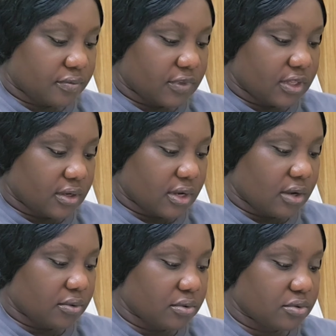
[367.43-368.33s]
You can
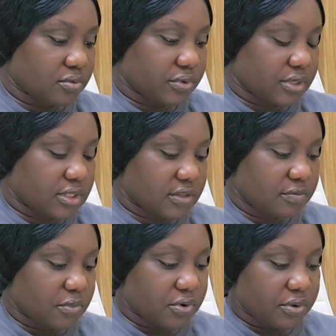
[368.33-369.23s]
go to receive
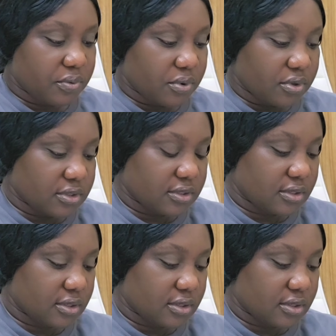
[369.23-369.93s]
more rewards.